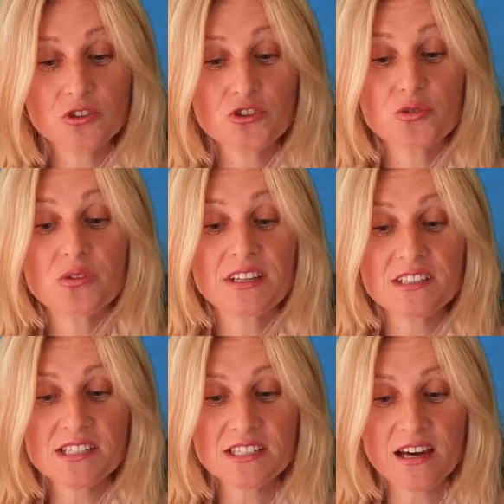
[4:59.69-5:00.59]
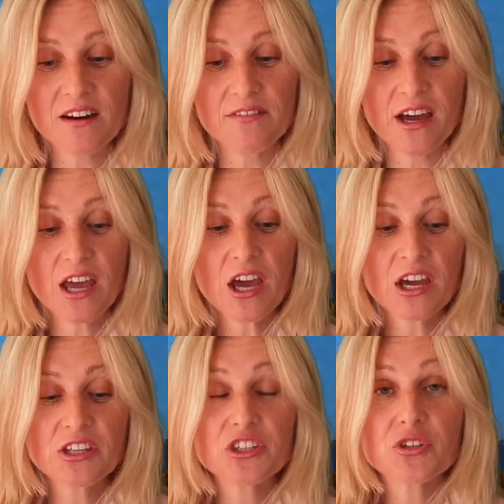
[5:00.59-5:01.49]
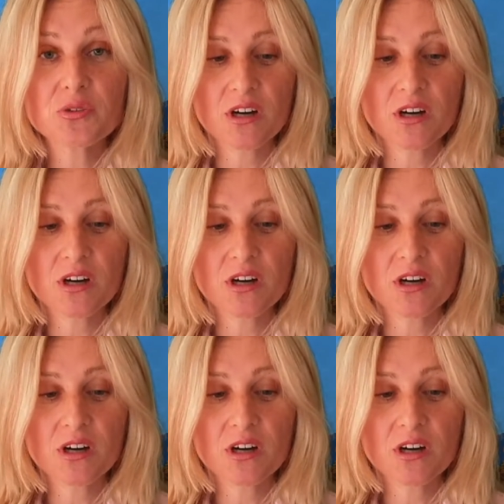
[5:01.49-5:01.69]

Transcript: to rediscover a new